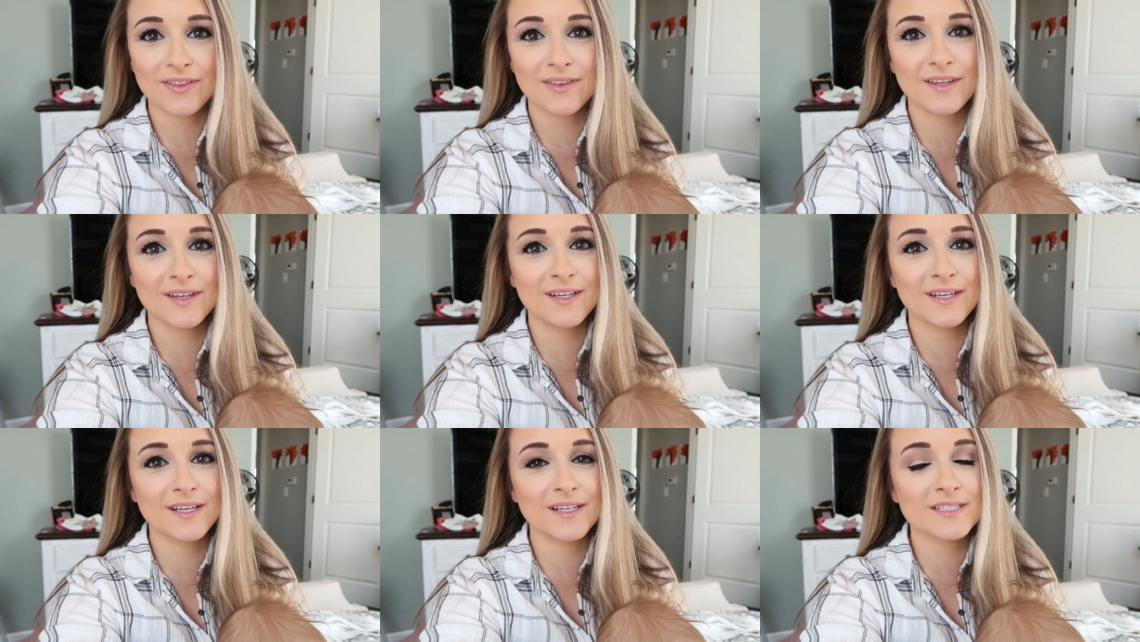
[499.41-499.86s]

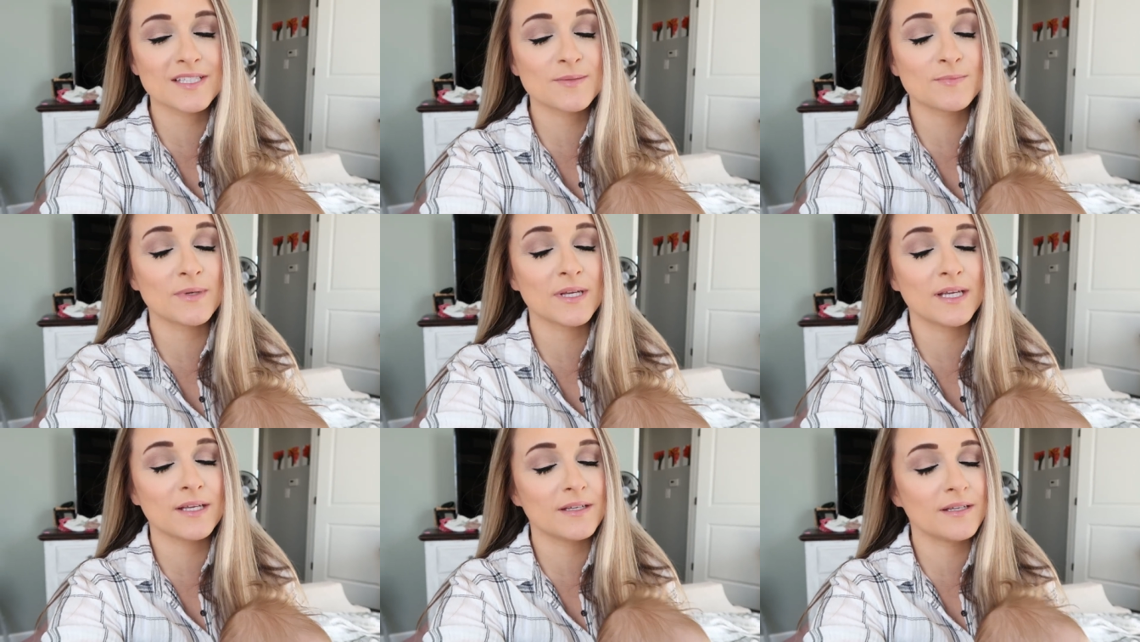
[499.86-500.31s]
It has
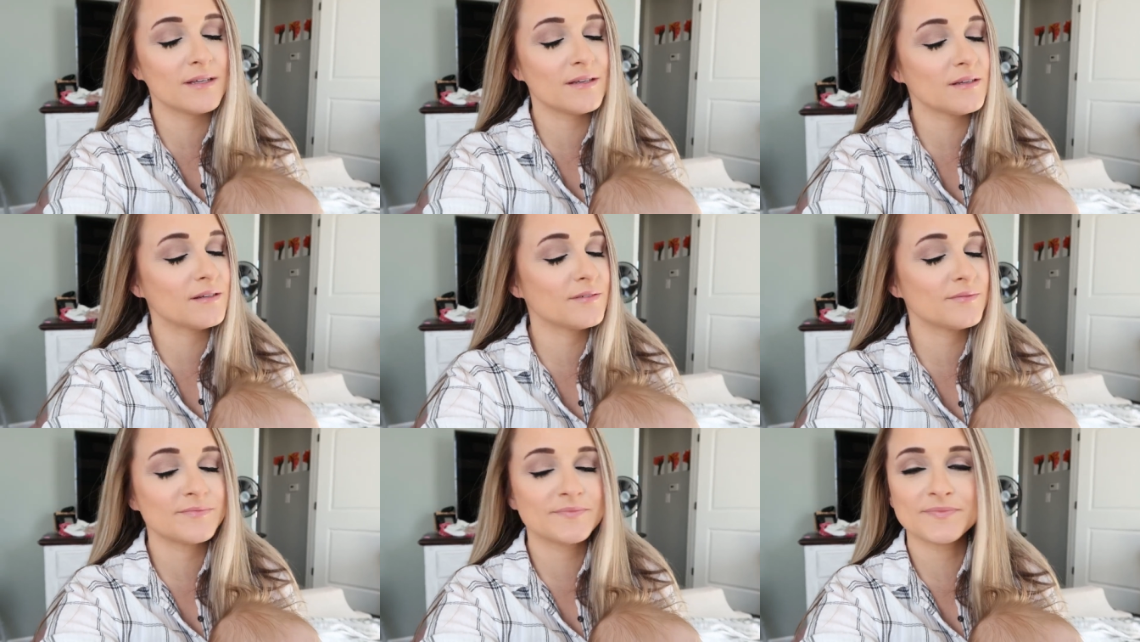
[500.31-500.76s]

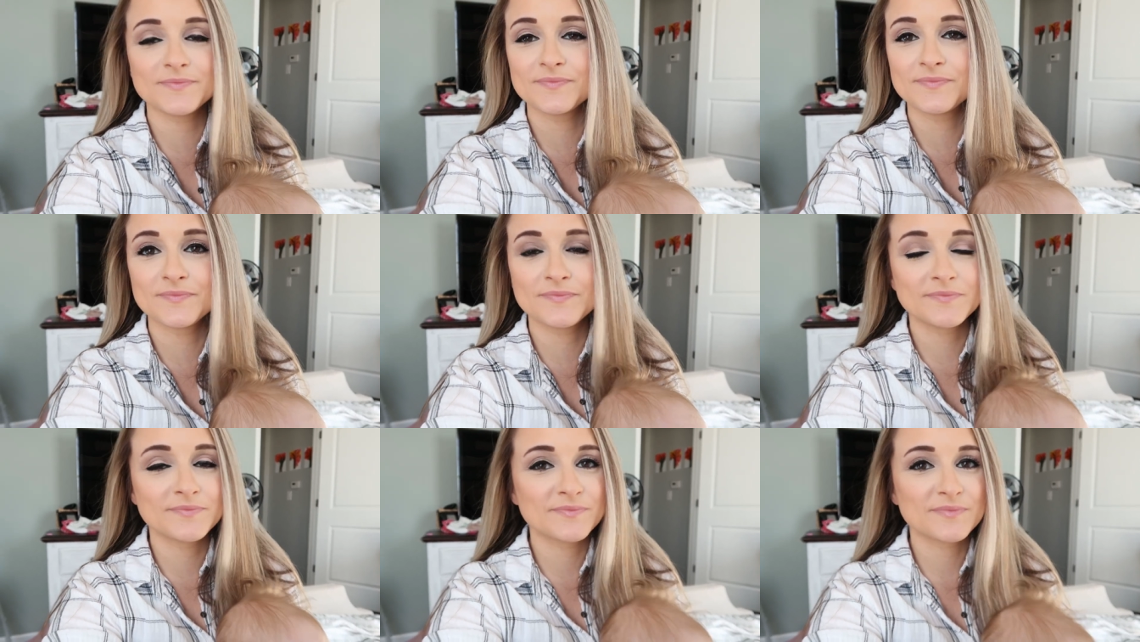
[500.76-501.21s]
been
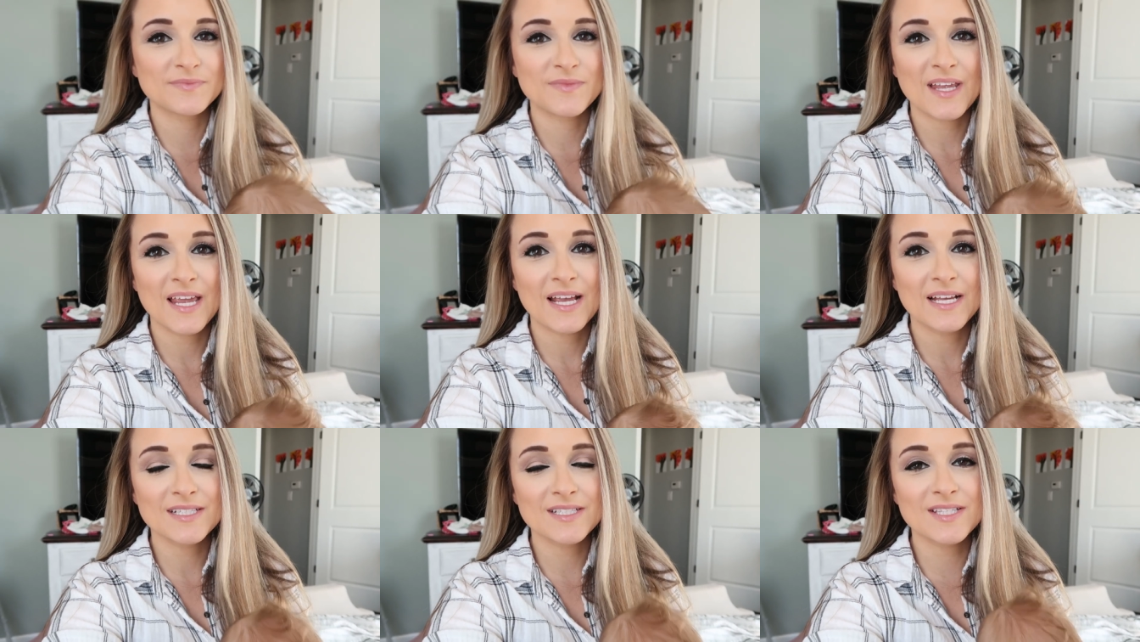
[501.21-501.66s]

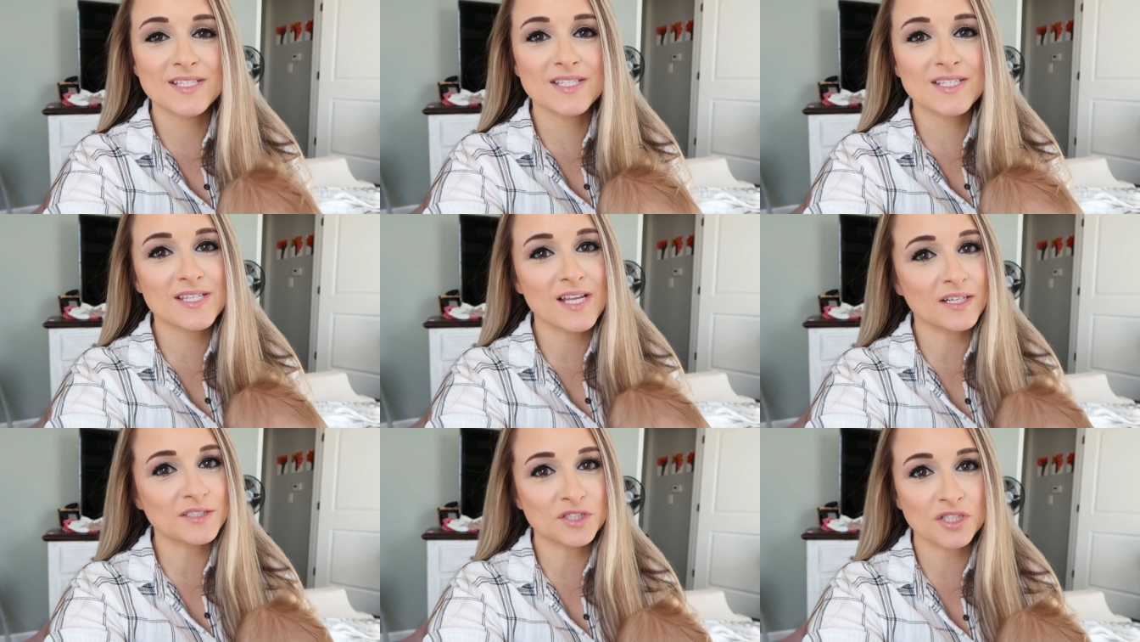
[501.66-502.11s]

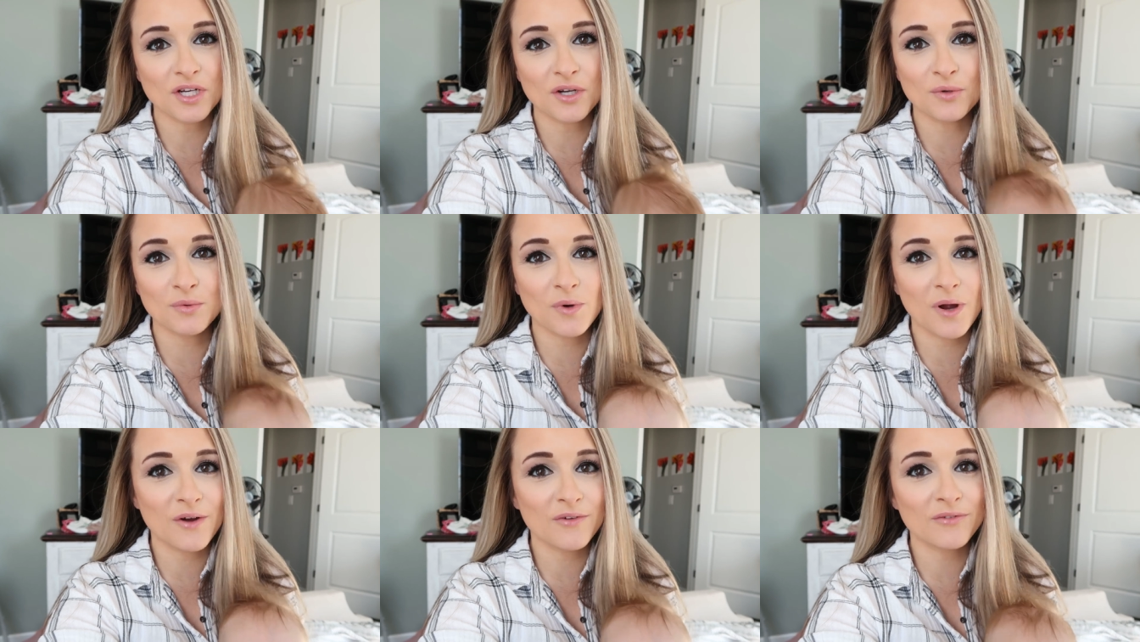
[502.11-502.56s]
such
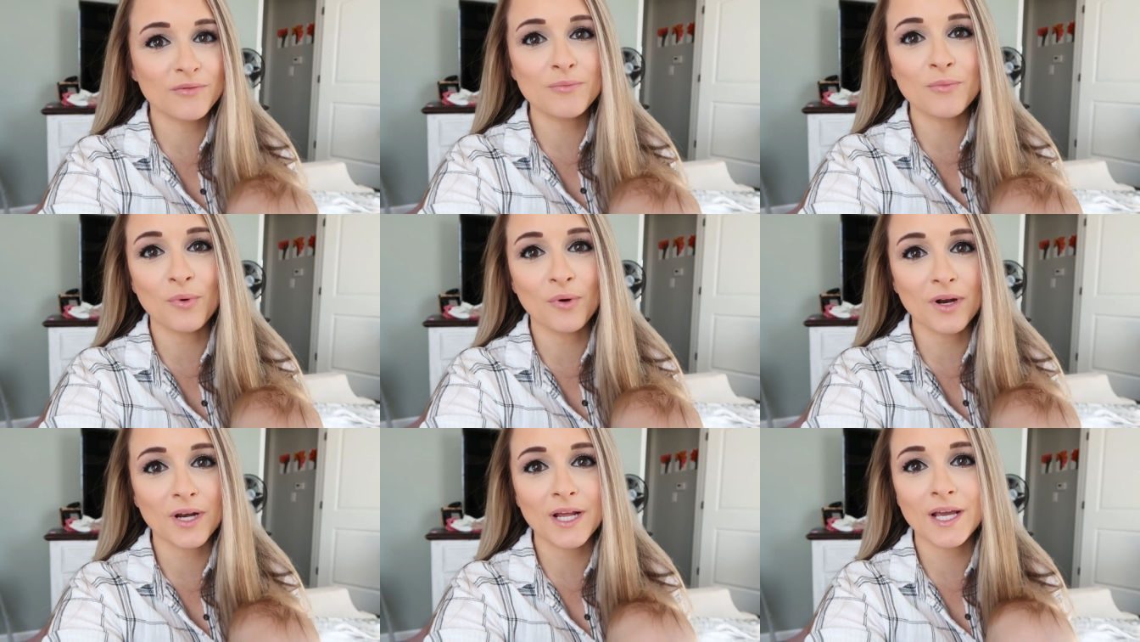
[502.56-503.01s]
a rough
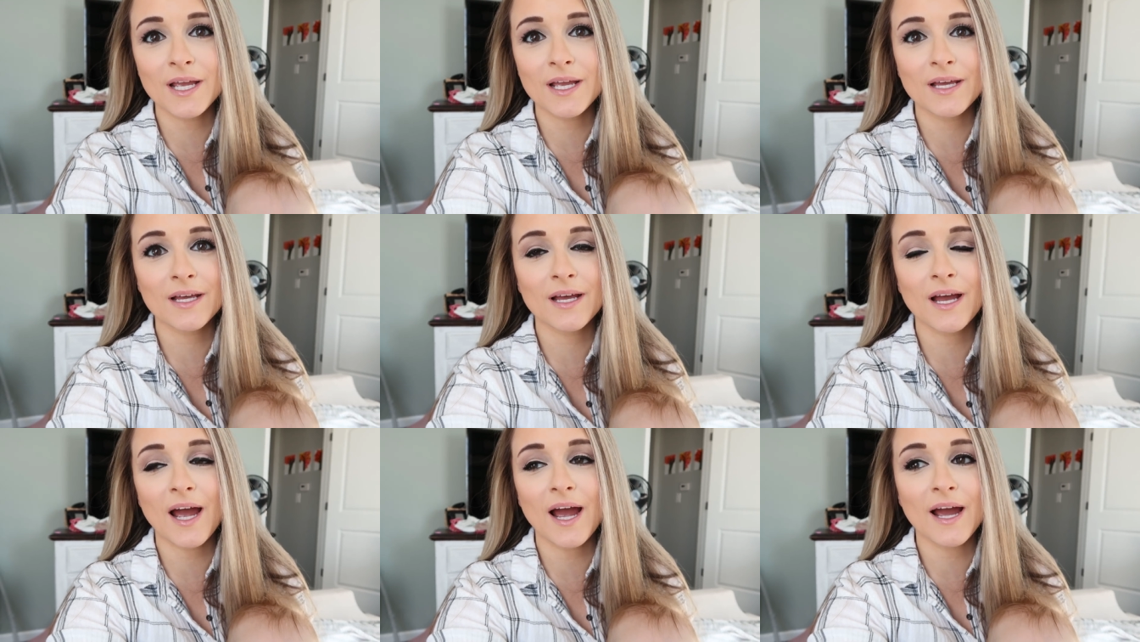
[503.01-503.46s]
morning.